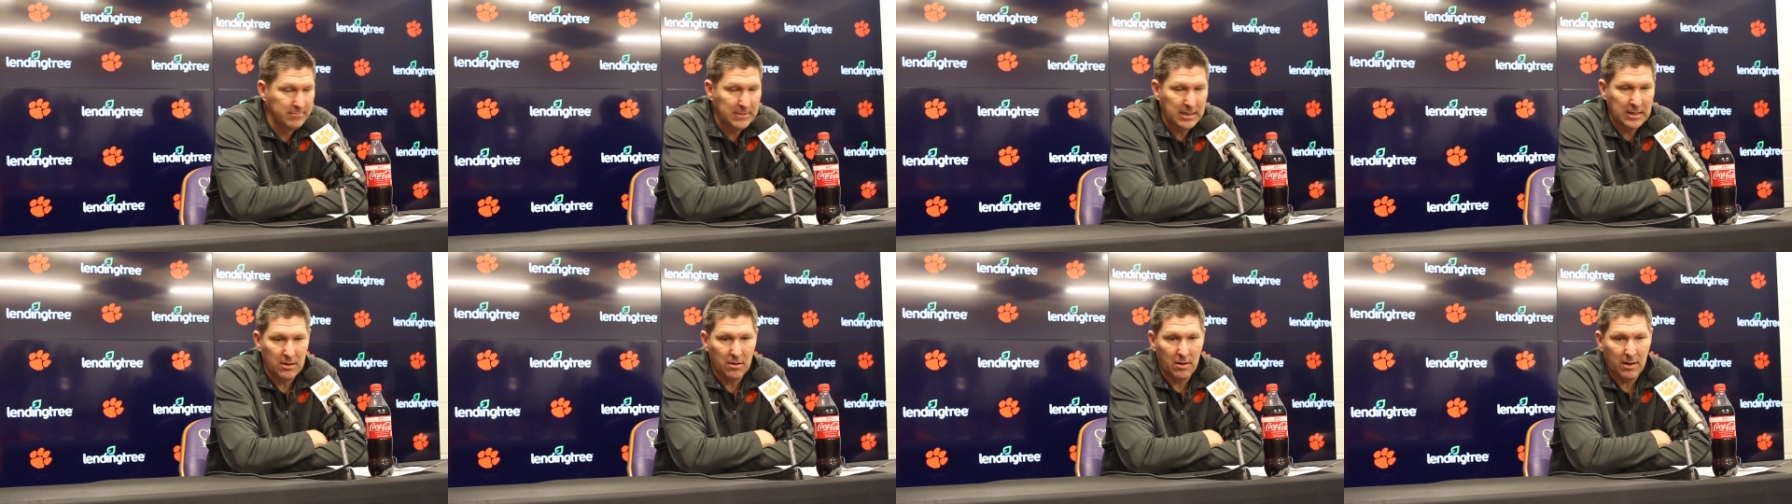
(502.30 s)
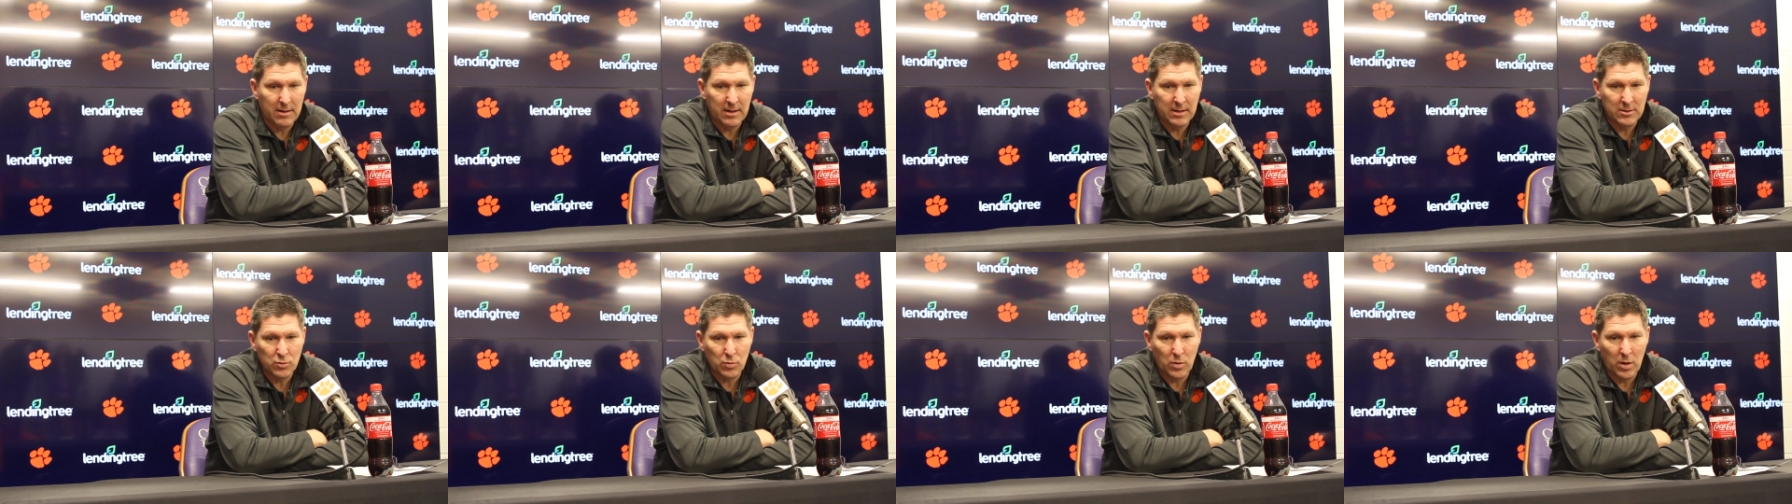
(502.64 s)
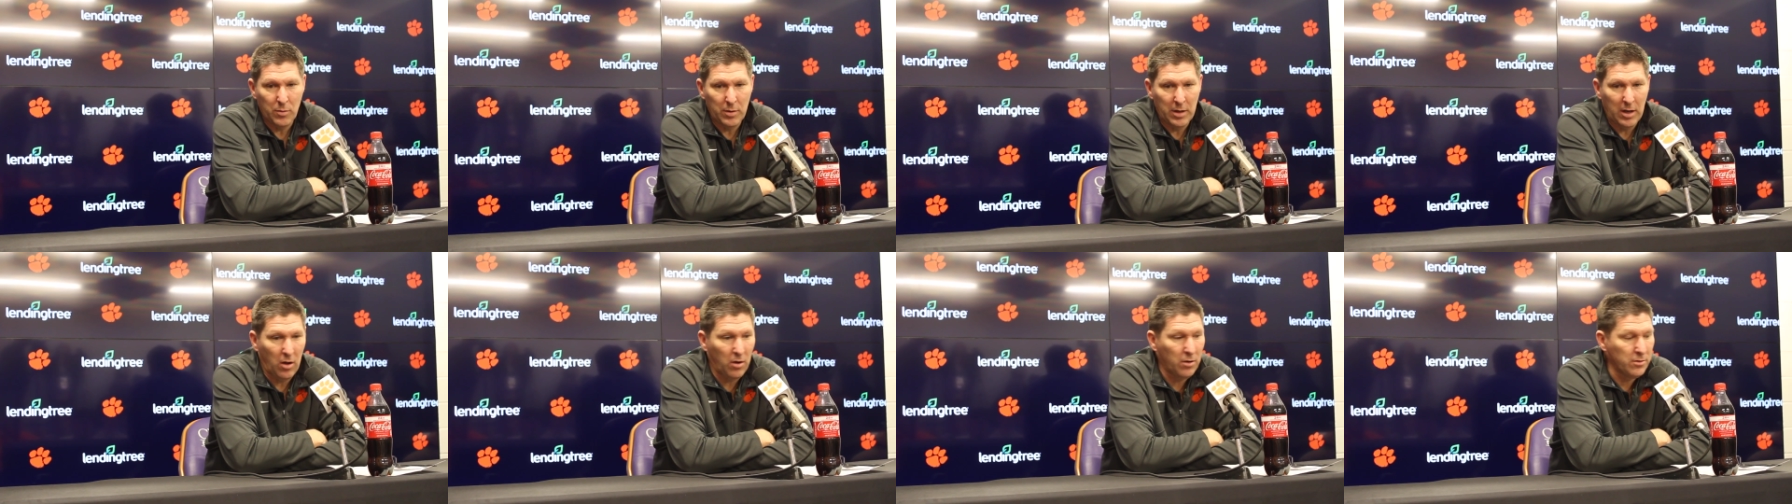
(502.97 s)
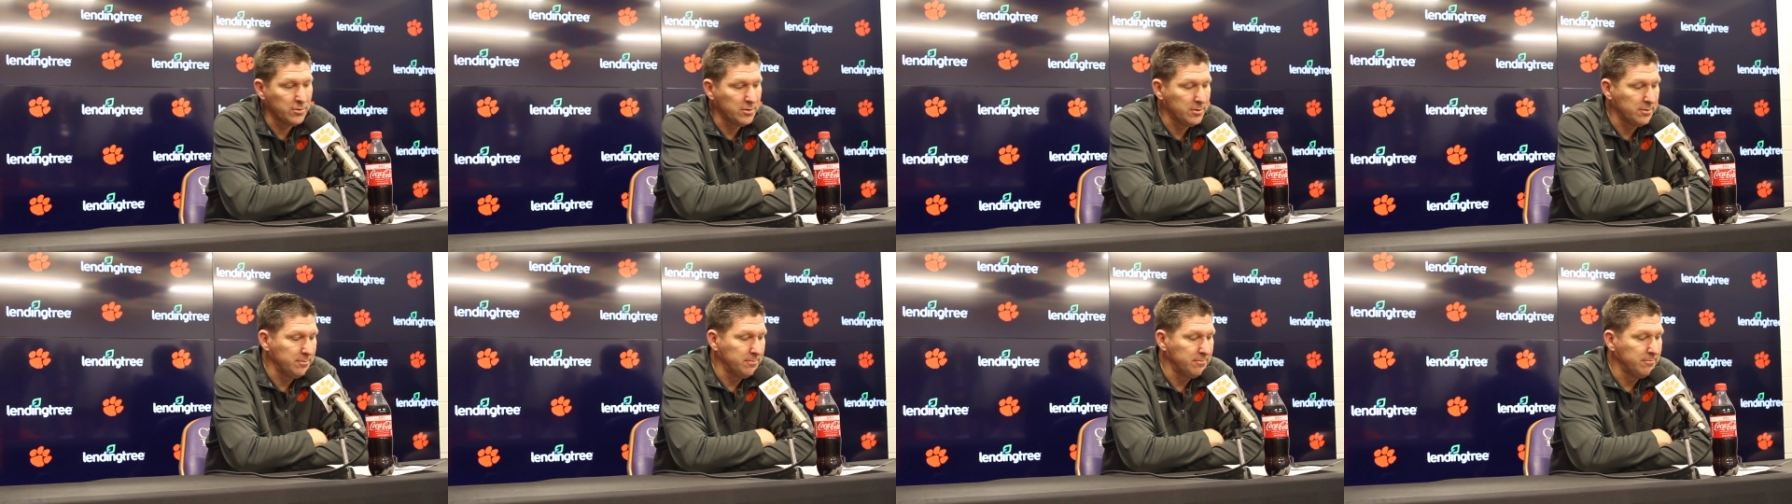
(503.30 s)
you know that's why we
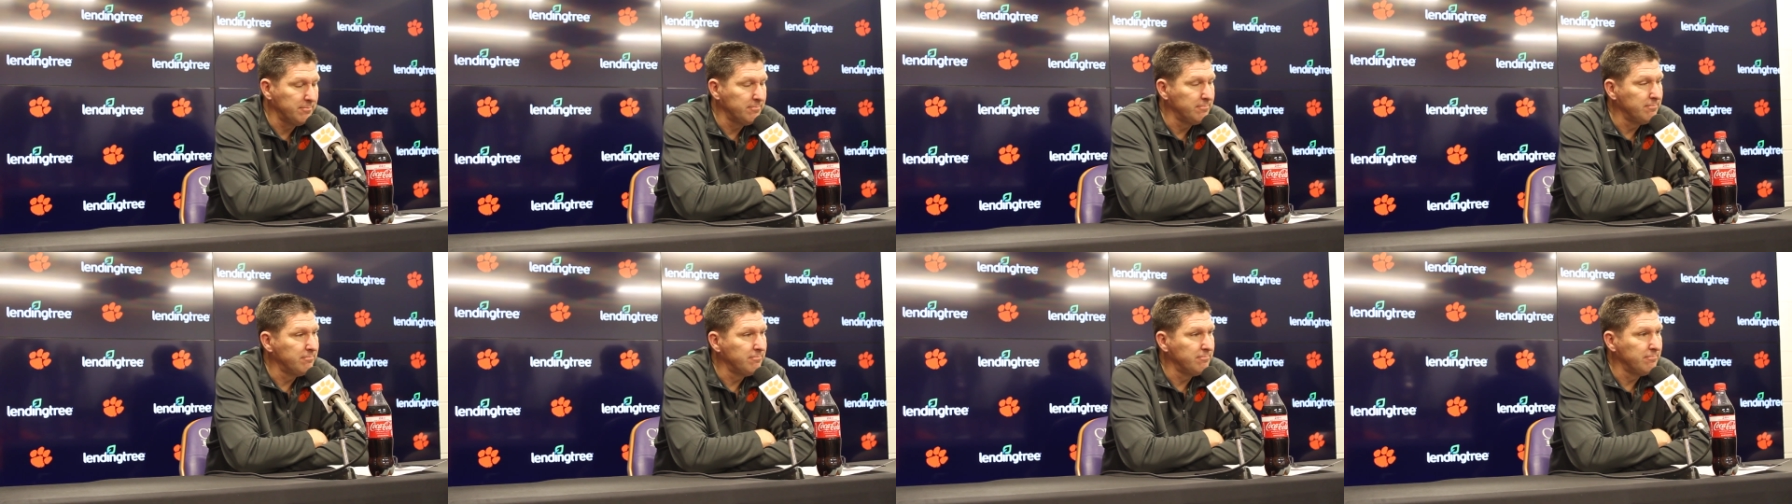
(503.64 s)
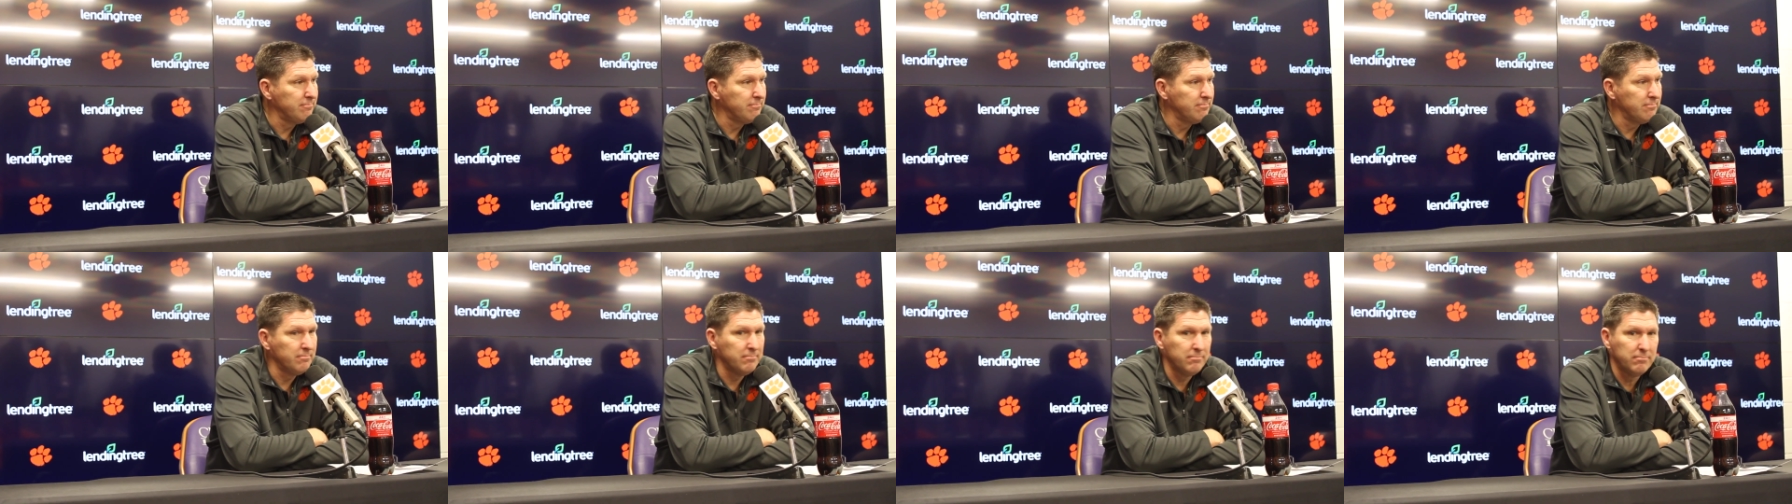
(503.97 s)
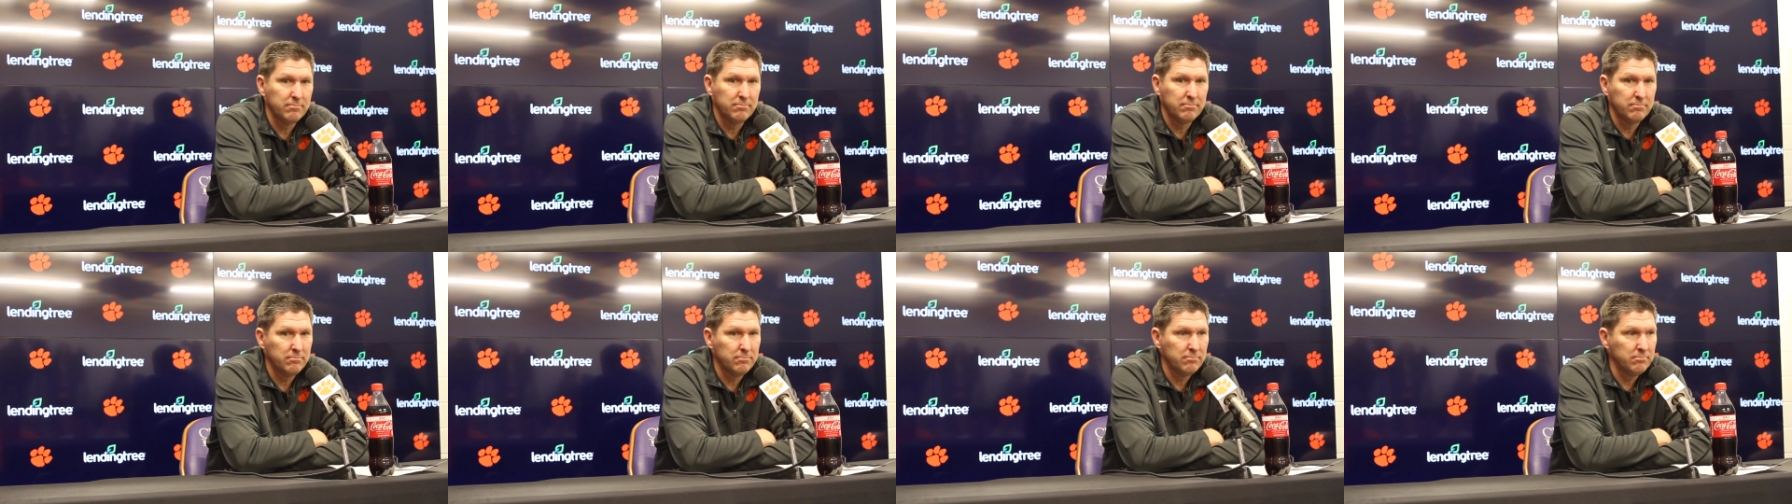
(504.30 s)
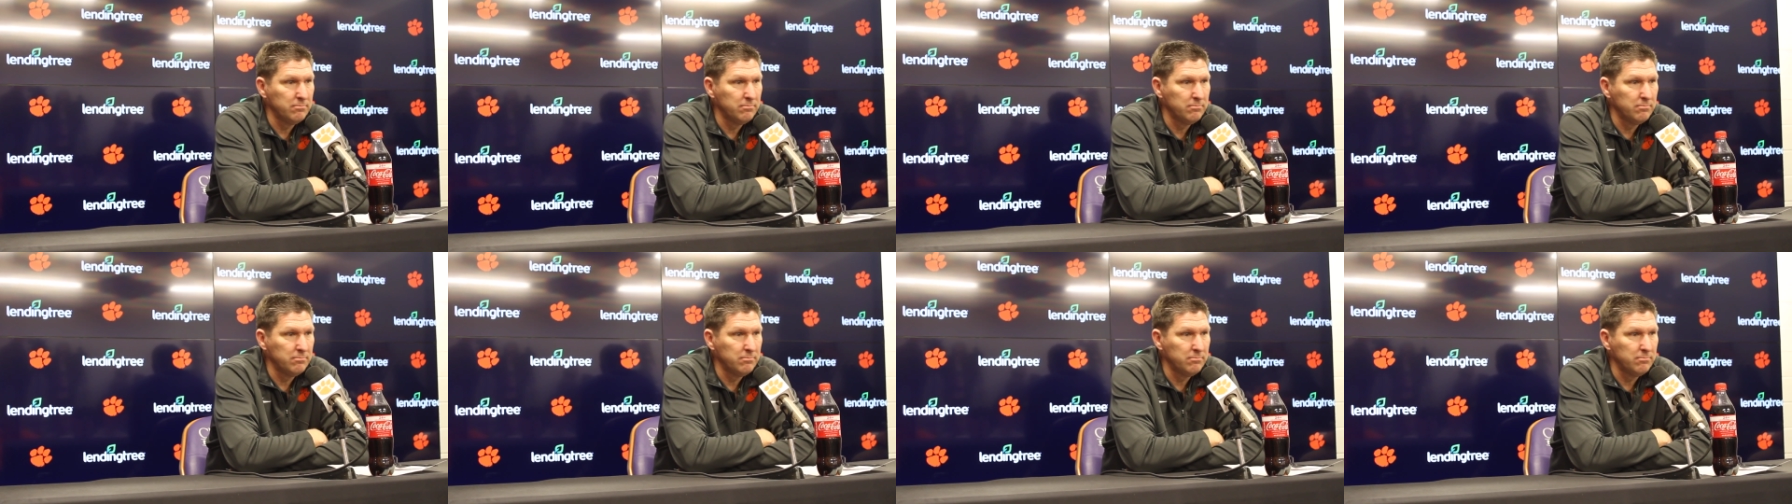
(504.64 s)
lost. Chris as well.